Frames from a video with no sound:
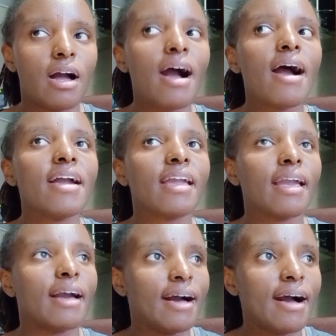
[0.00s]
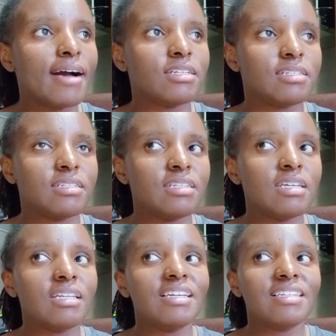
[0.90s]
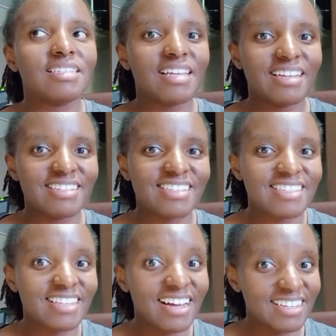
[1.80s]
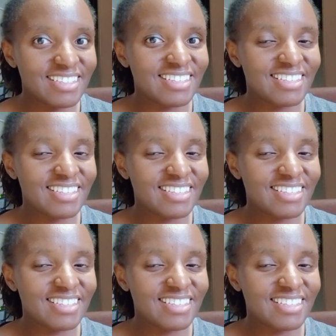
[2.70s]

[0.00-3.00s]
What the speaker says: I had nearly 10 sites